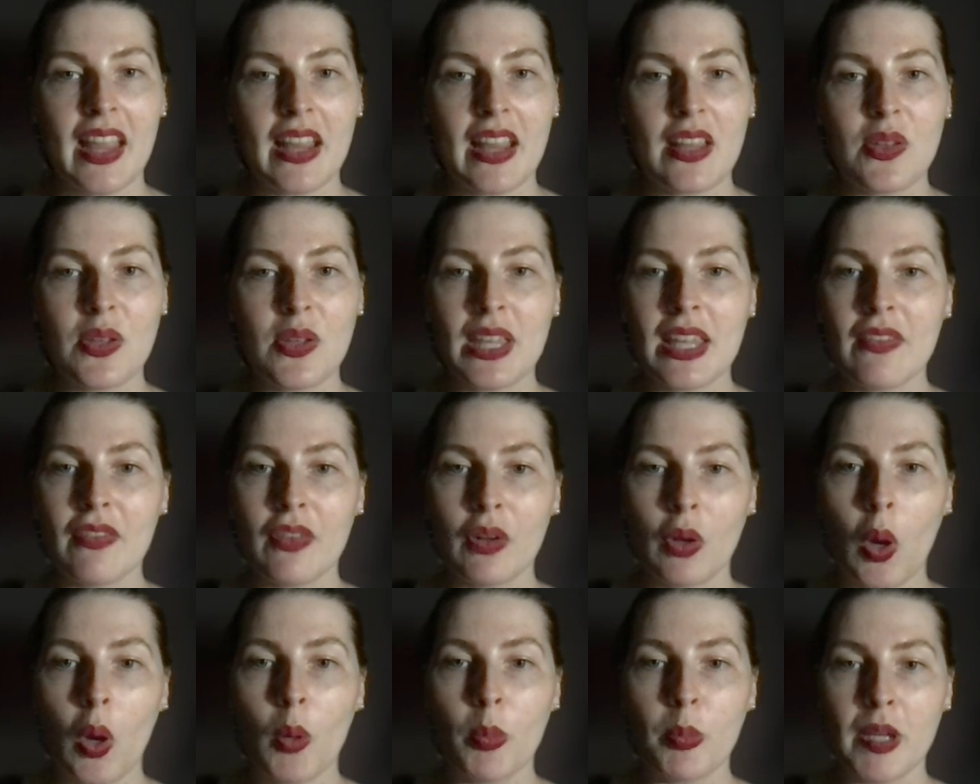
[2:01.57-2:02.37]
that you give
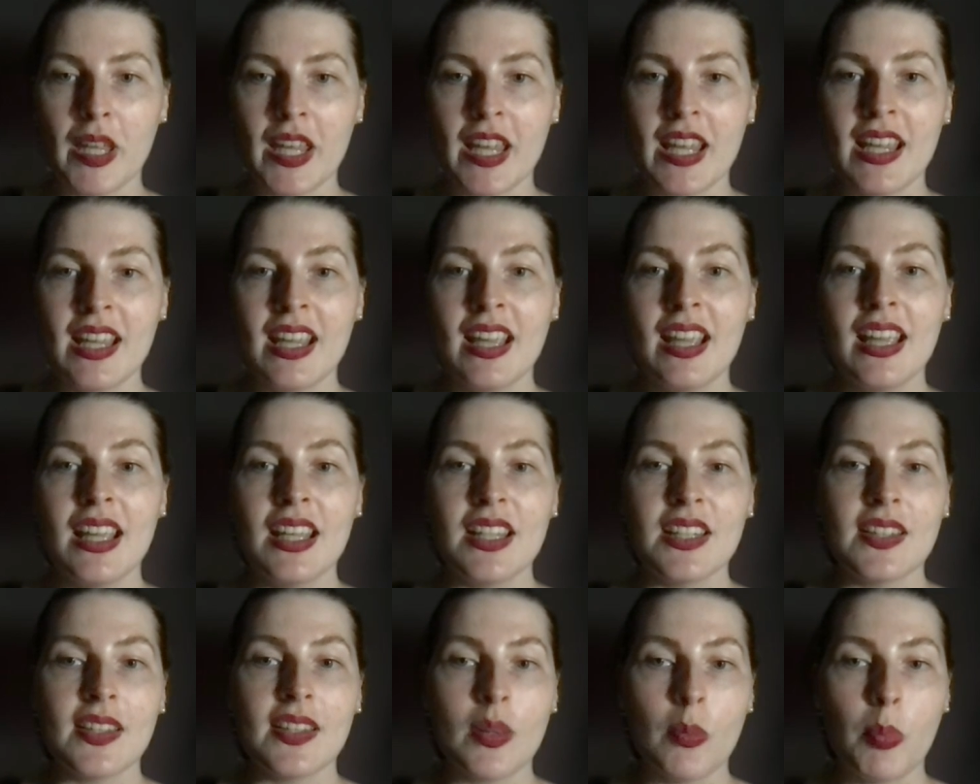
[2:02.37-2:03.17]
a copy
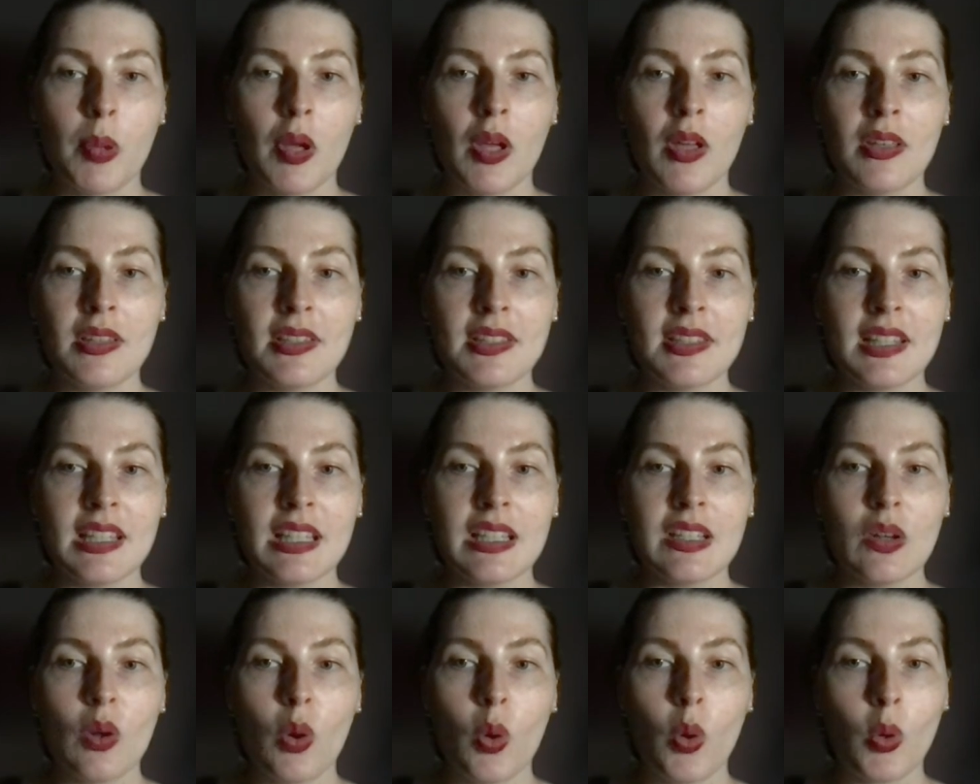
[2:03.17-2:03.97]
to the
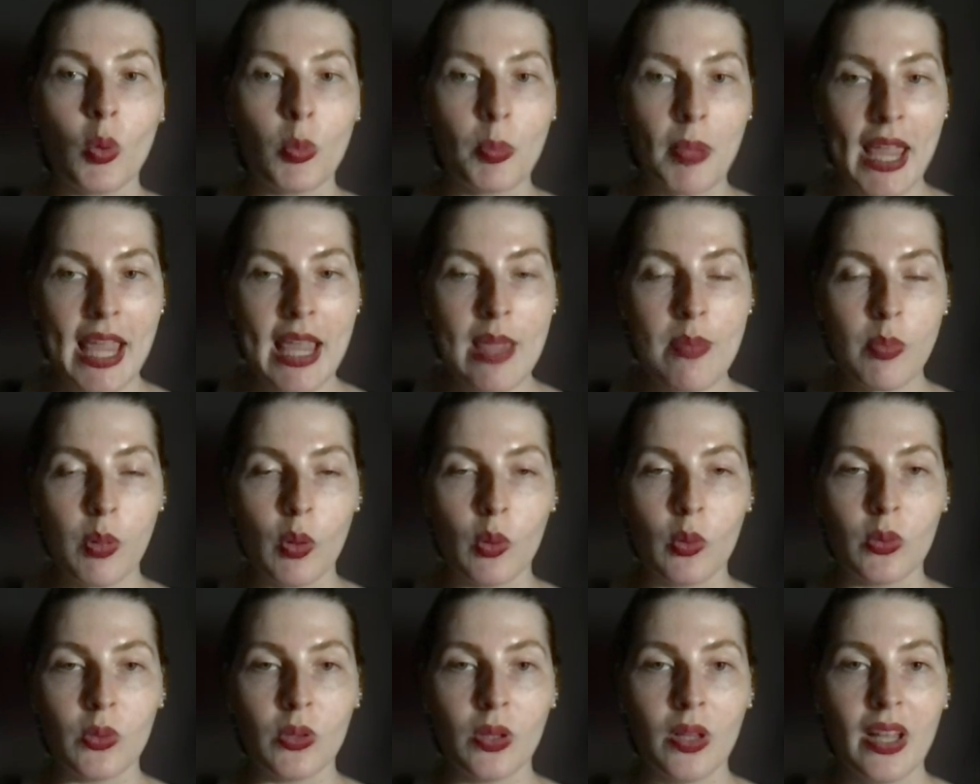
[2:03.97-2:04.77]
person or
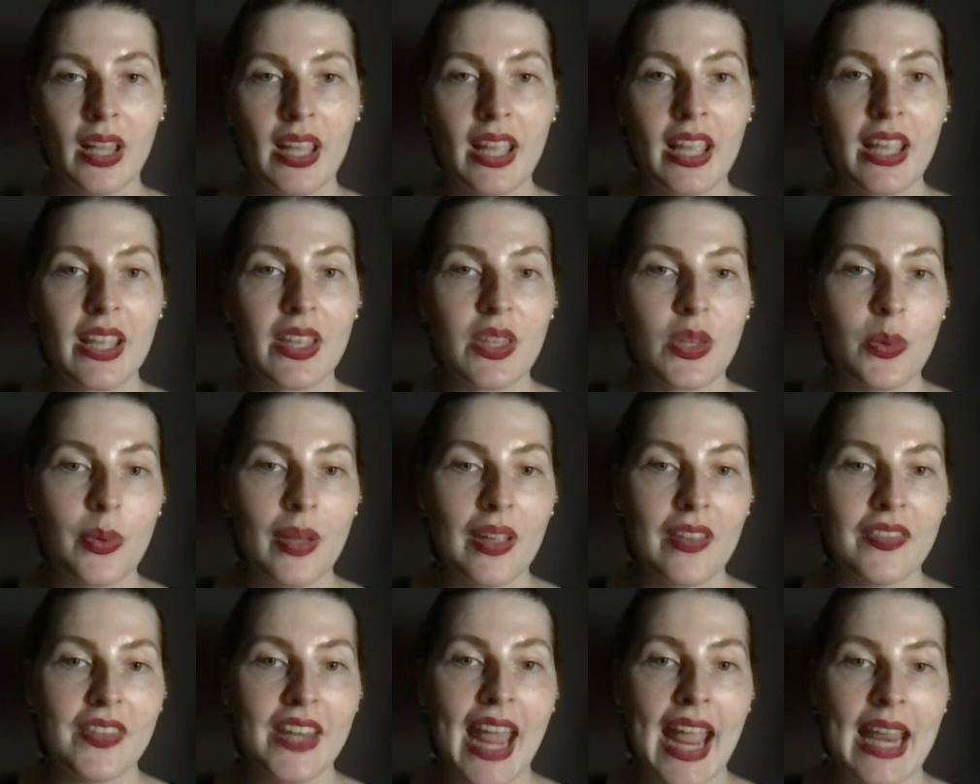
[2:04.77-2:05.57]
people you
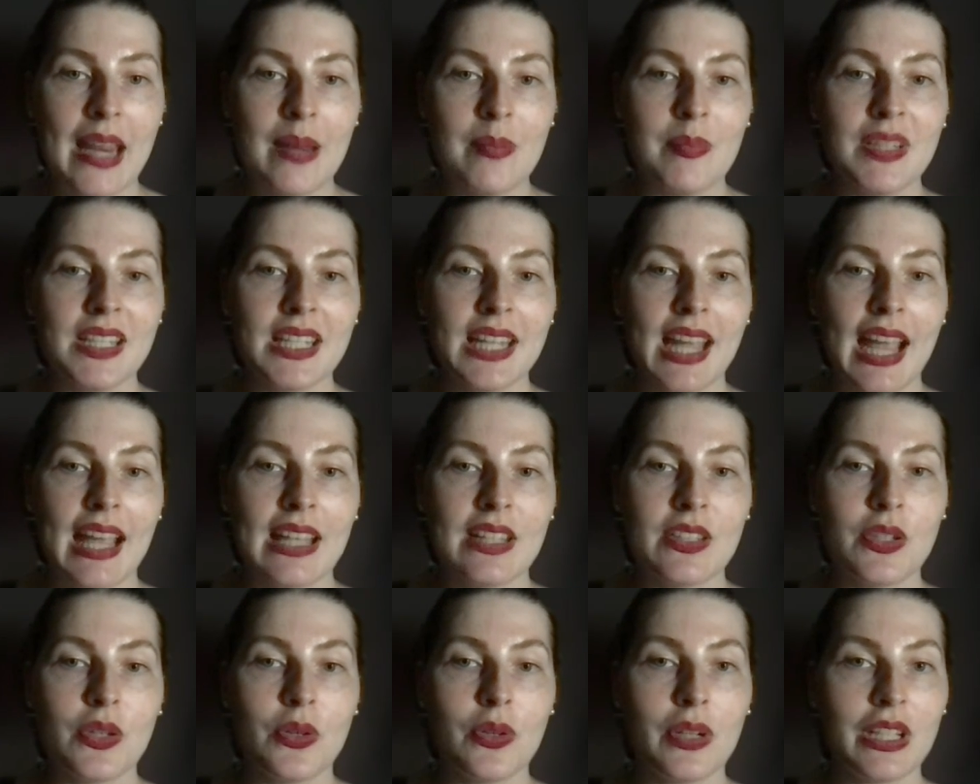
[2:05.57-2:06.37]
have named
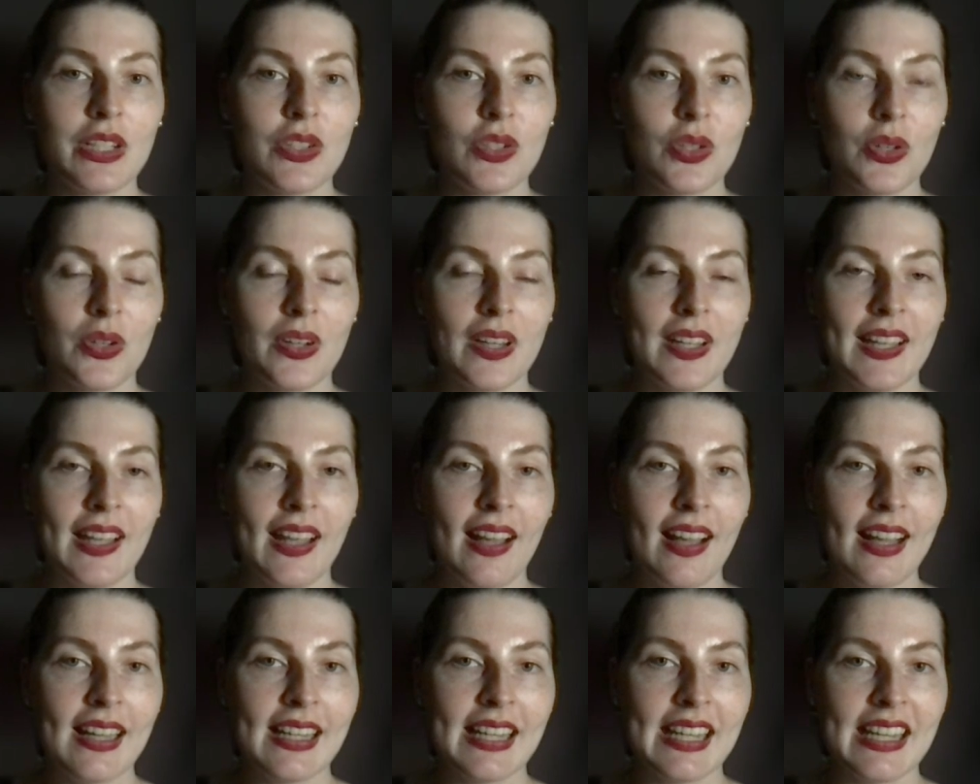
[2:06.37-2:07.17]
as your enduring
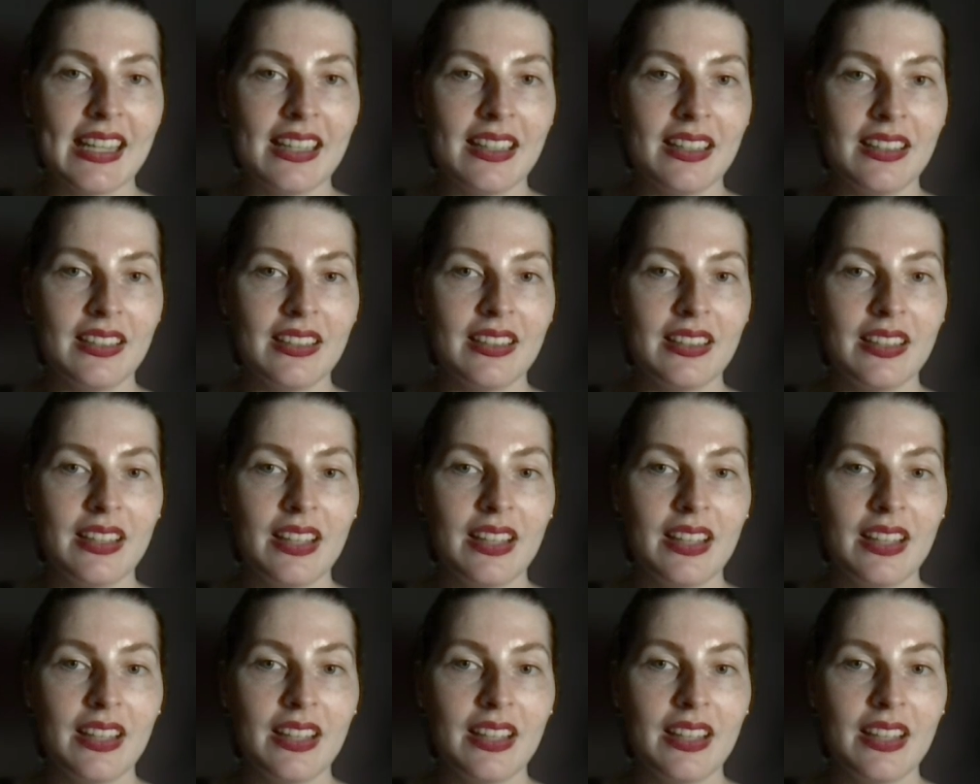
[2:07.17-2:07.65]
guardian,